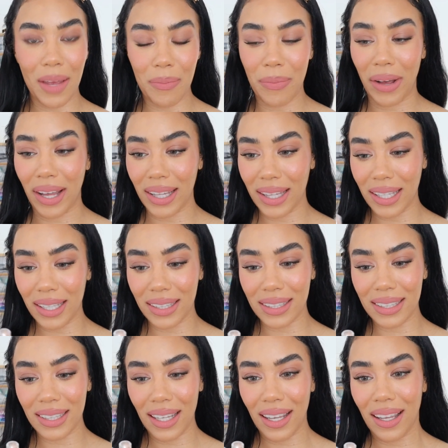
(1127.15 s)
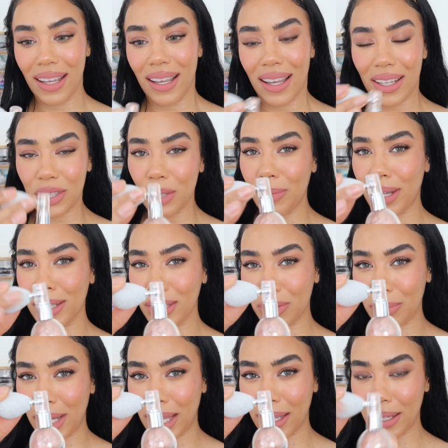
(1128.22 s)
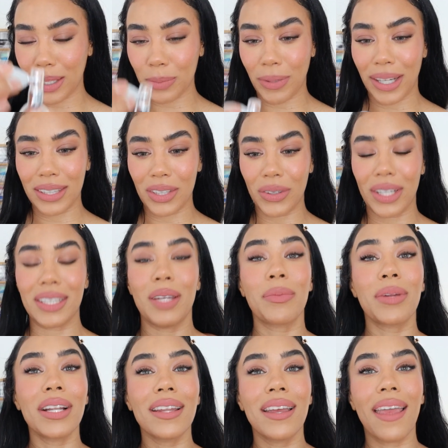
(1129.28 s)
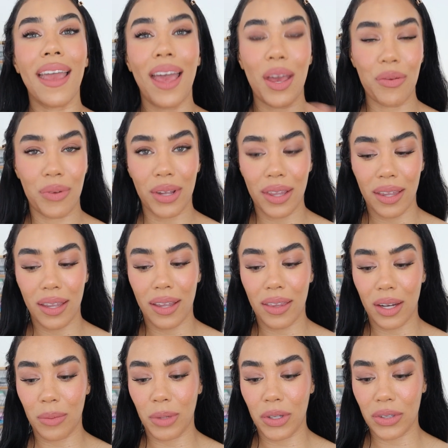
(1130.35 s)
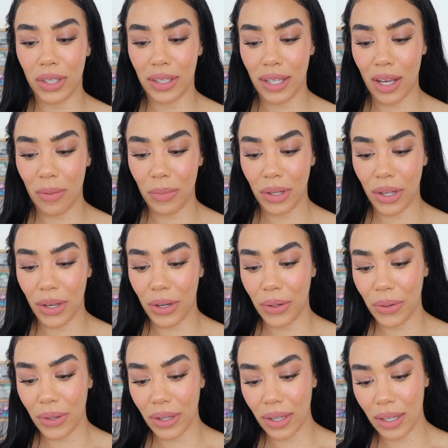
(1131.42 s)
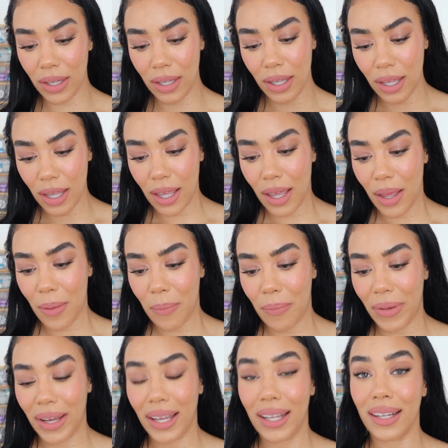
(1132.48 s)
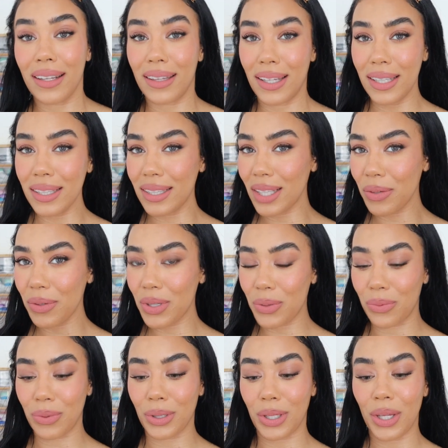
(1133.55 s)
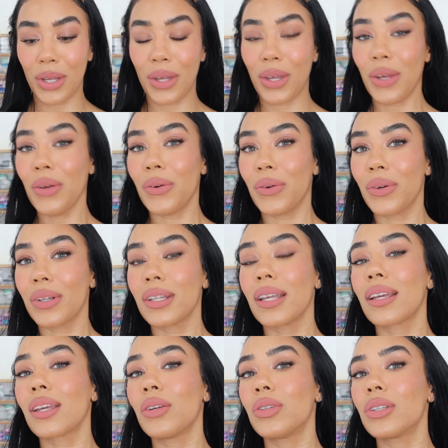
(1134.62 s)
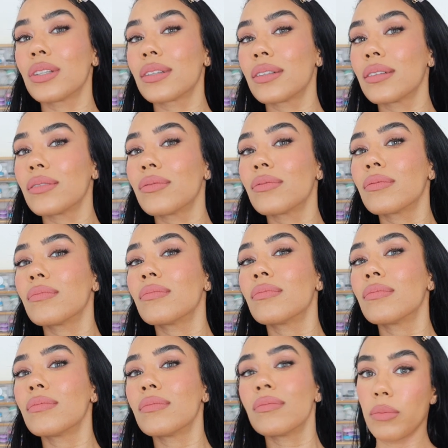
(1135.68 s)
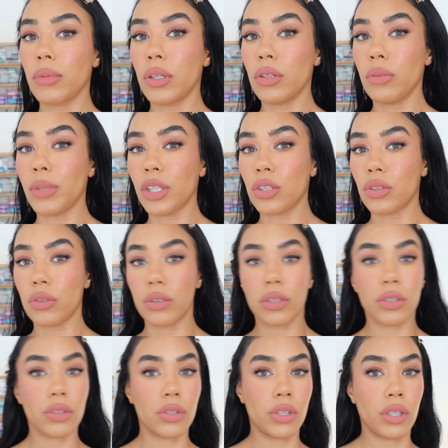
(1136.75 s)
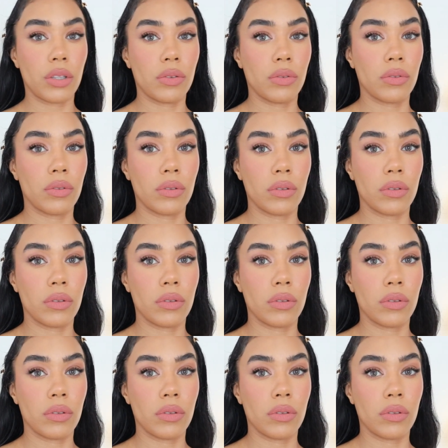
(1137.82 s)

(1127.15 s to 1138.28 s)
I bought this. I actually bought this from AALIYAH'S, you guys. I'm gonna link everything that I'm using down below. But this stuff is really cute. Like you just, I'm gonna do my shoulders too.